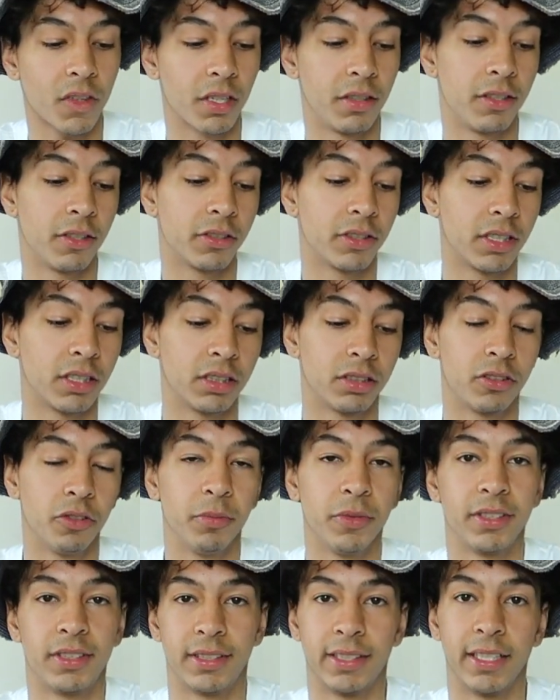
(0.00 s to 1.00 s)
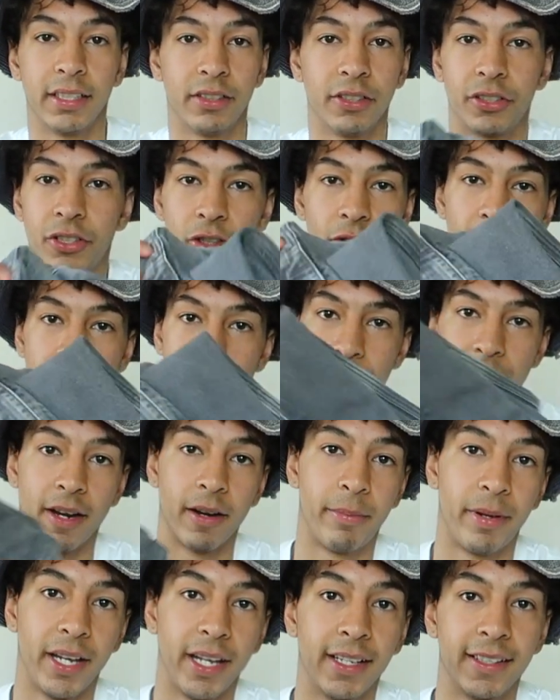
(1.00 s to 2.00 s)
no, not too much to say. Just a great
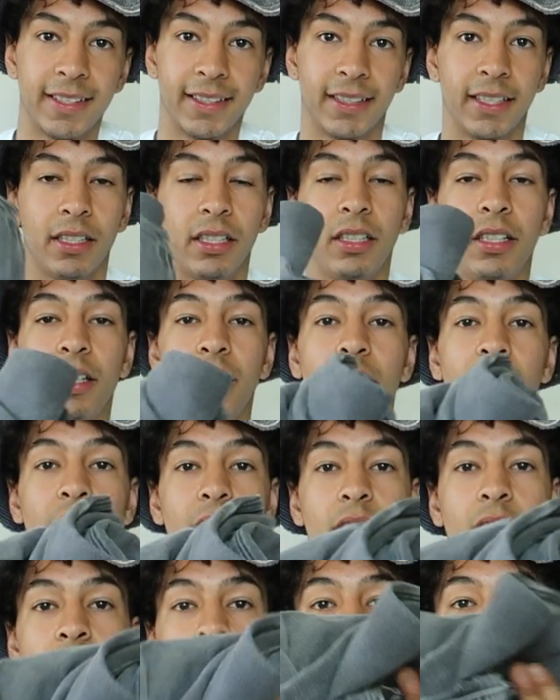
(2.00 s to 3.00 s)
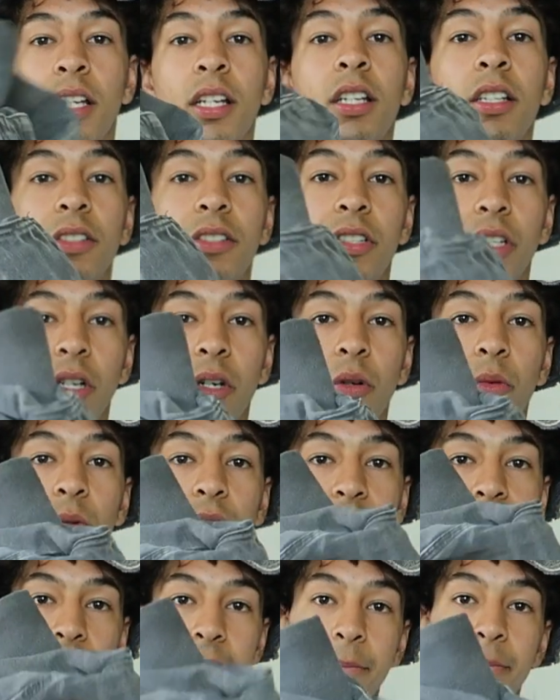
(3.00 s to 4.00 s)
pair of pants at the end of the day. So
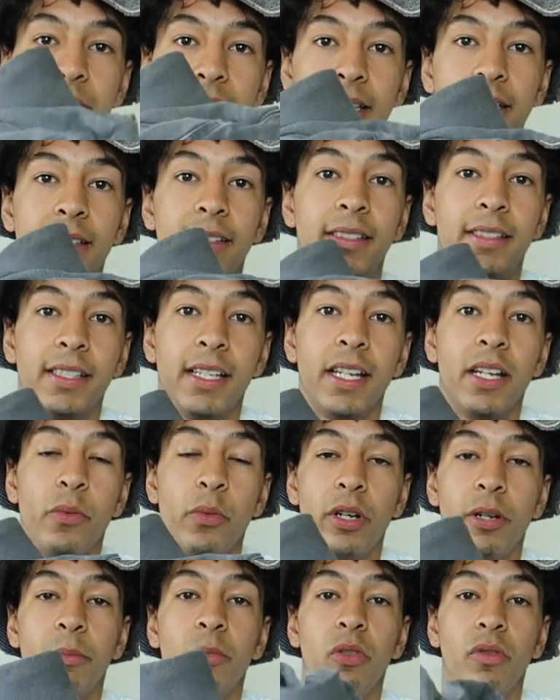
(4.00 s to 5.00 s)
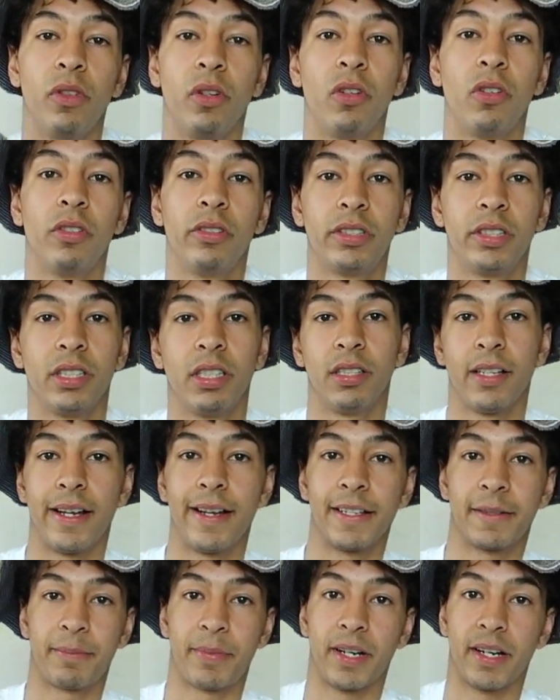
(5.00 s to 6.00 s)
with that being said, we're moving on to the
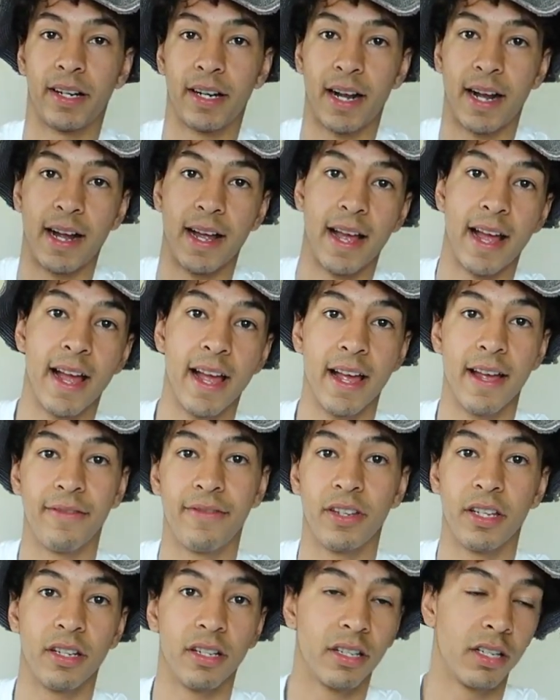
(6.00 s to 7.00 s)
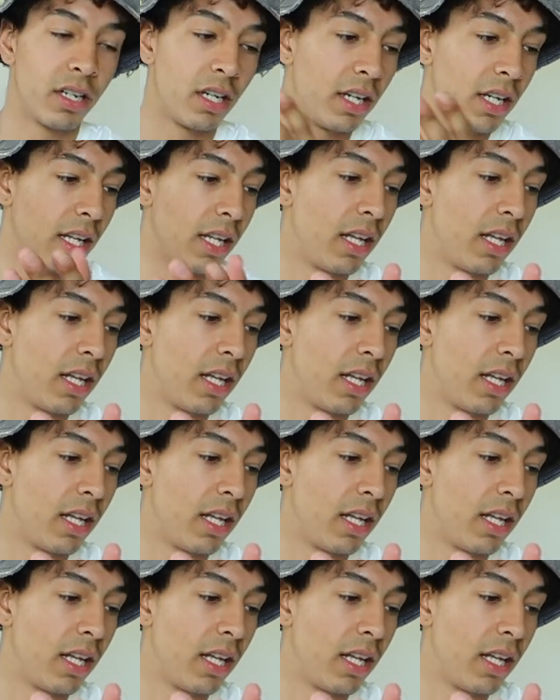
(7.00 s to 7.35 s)
last pair I have here.